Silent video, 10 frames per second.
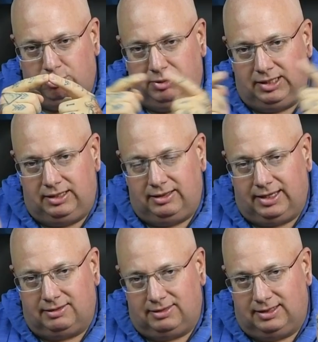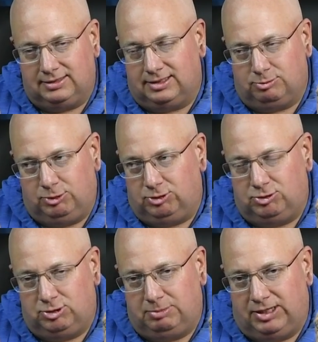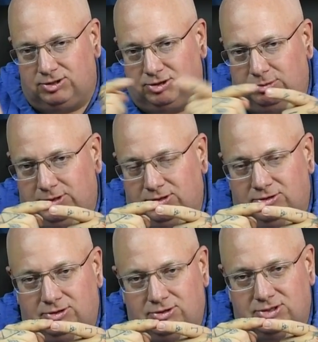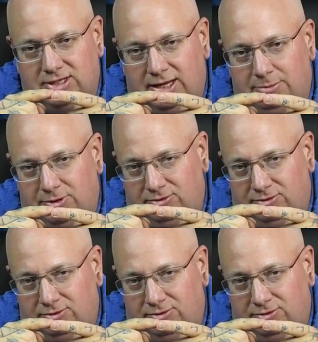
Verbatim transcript: B like this, that's merely two-dimensional, but the third step,